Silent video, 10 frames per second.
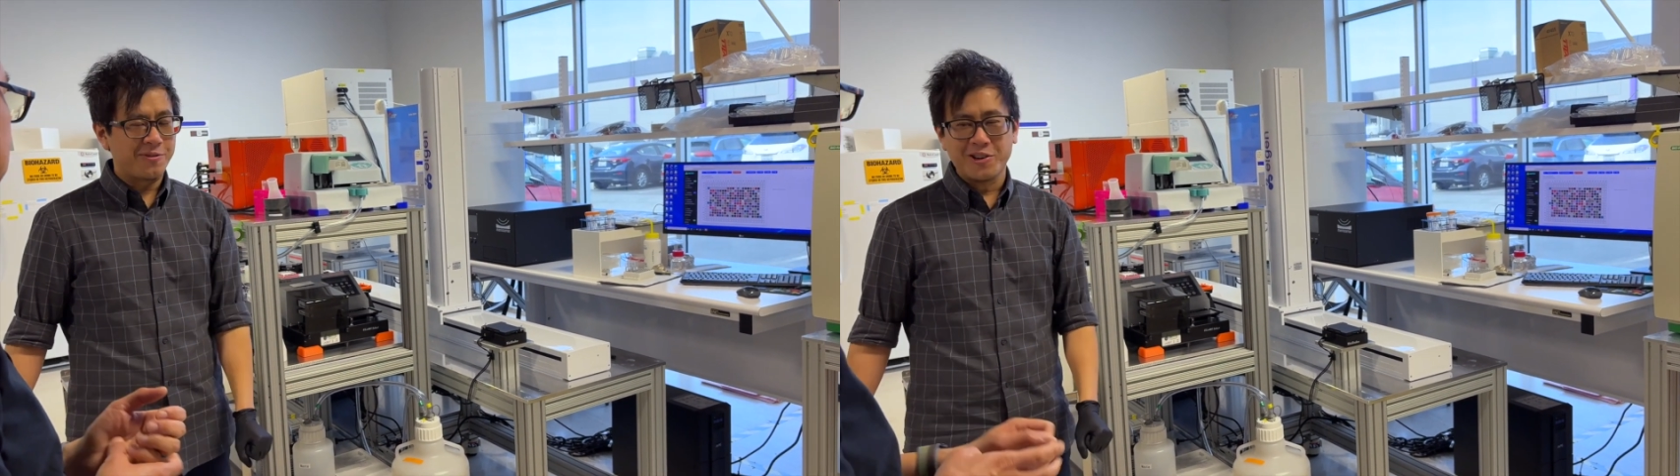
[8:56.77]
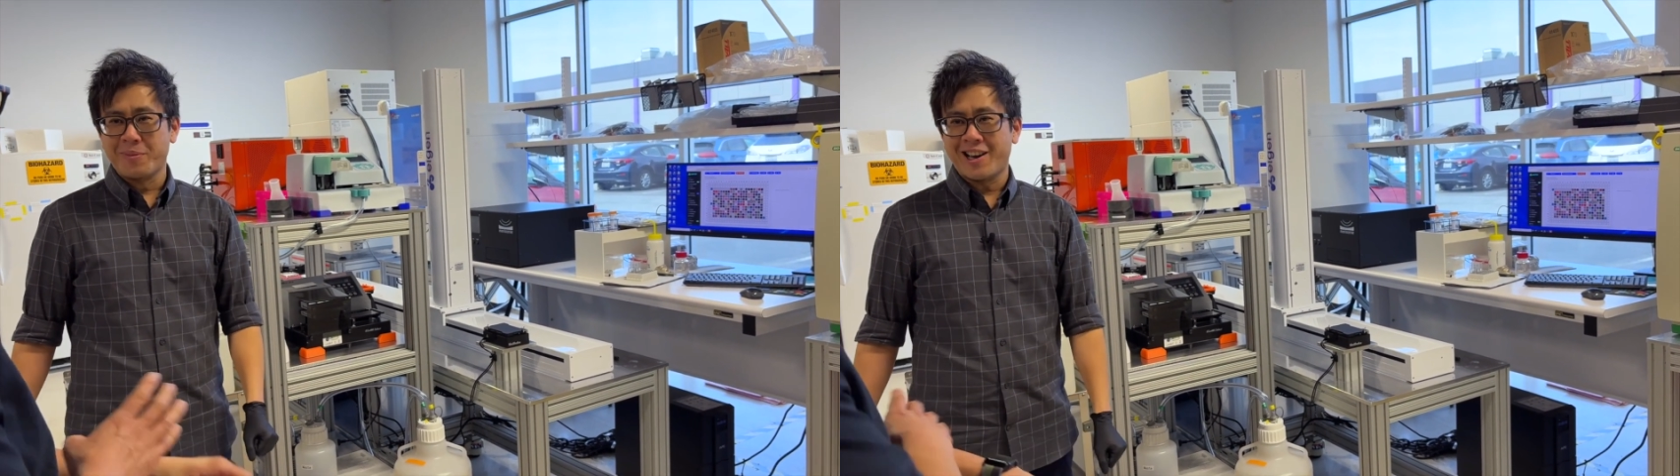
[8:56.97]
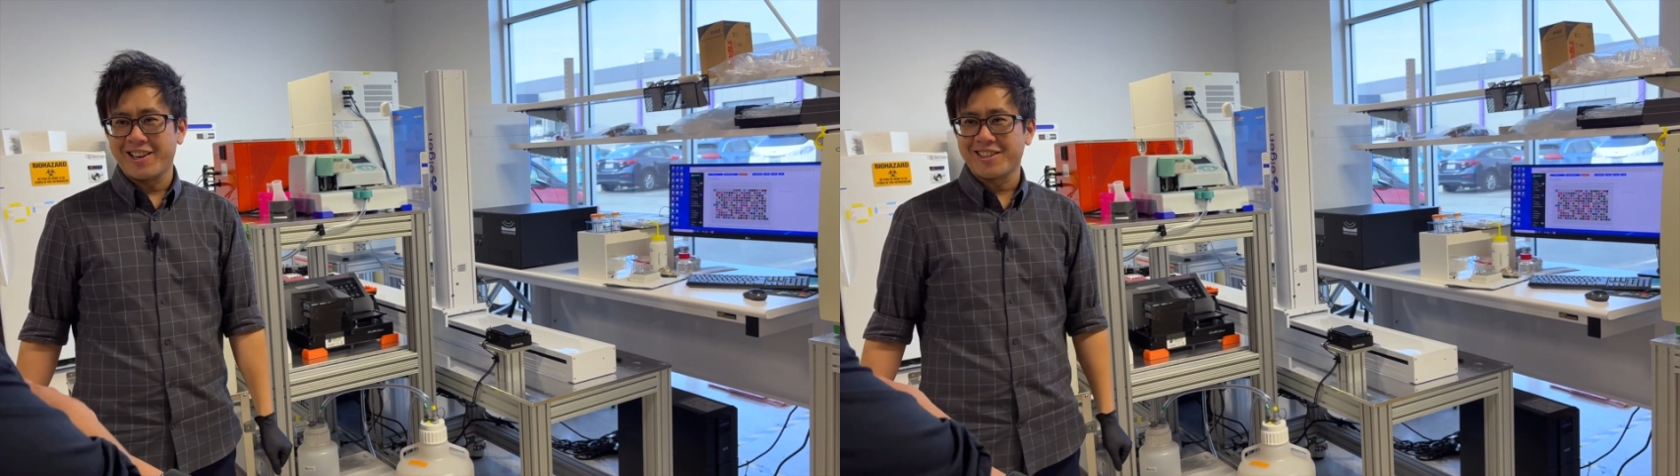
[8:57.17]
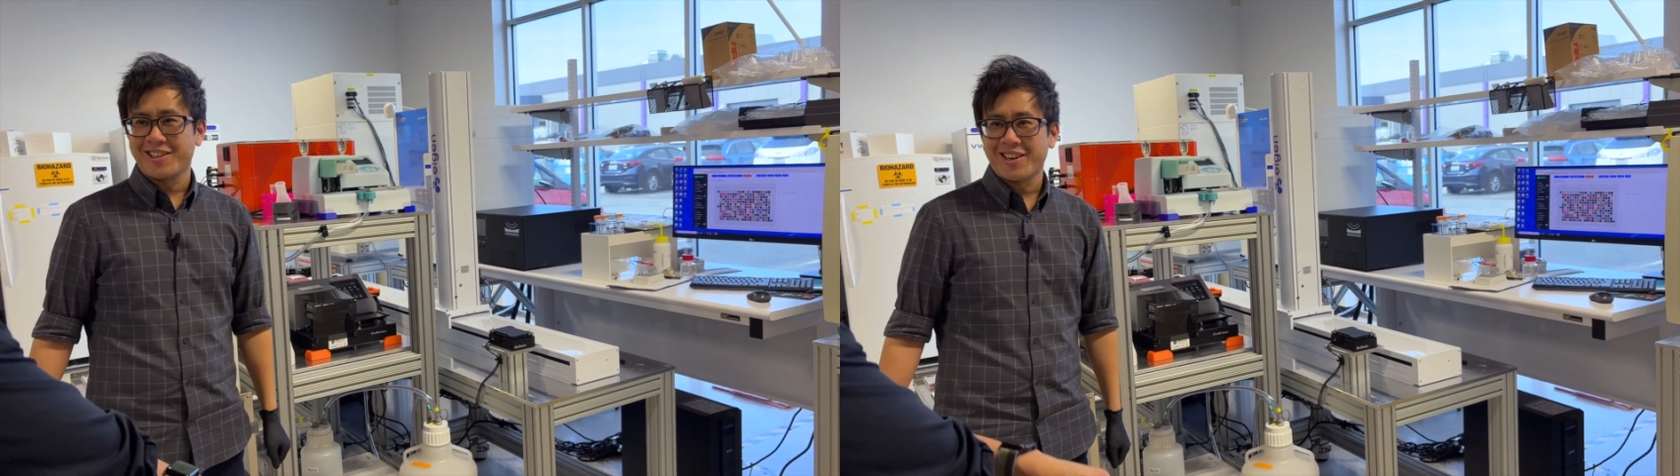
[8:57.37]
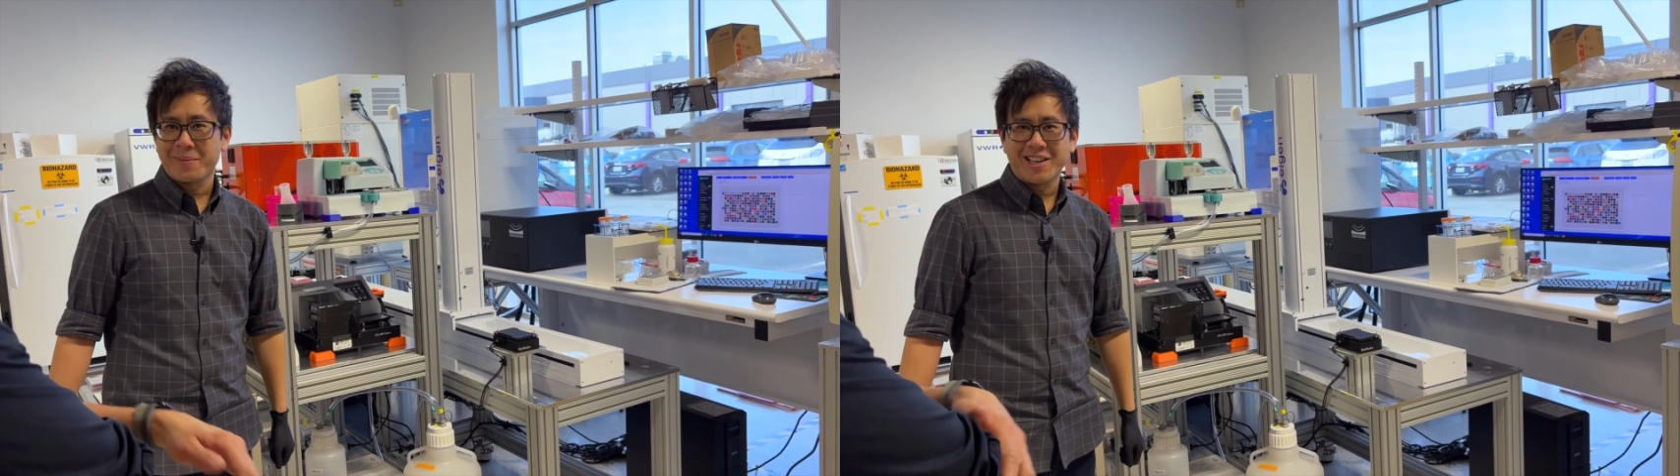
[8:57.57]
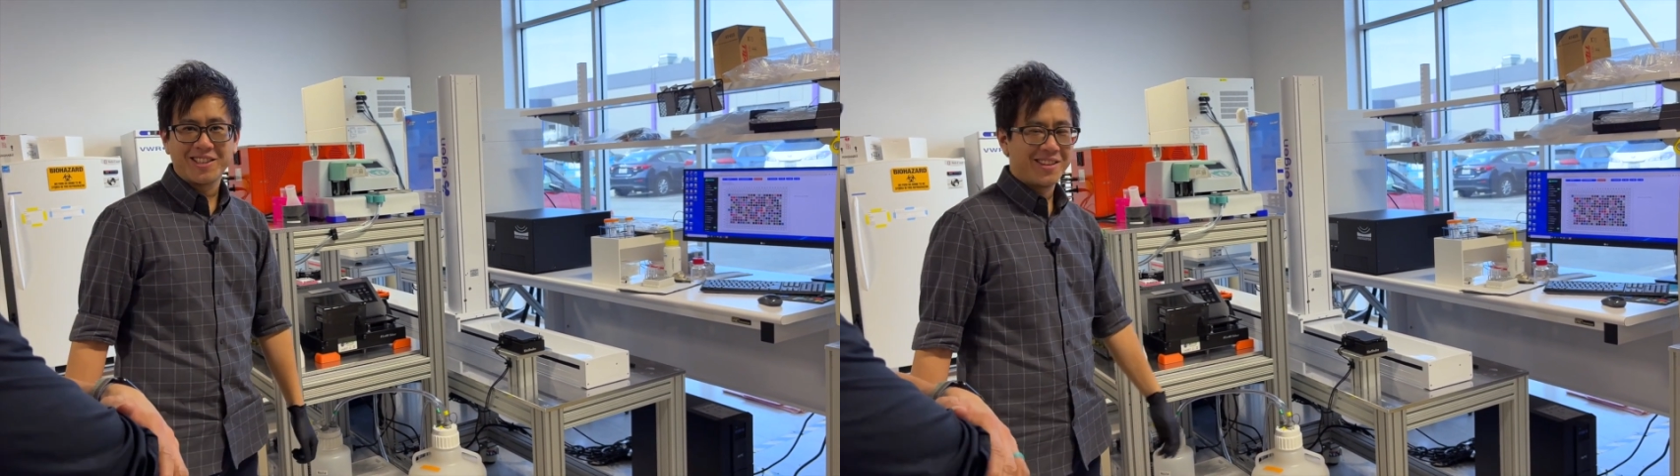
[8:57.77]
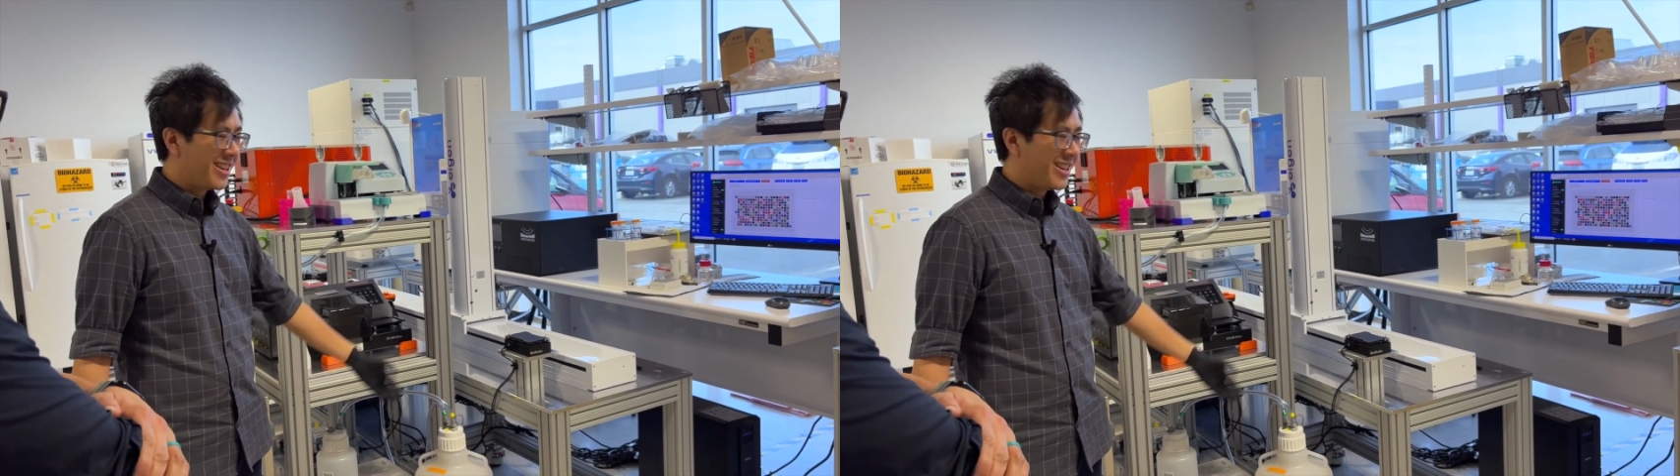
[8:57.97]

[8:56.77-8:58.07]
robotics and automation,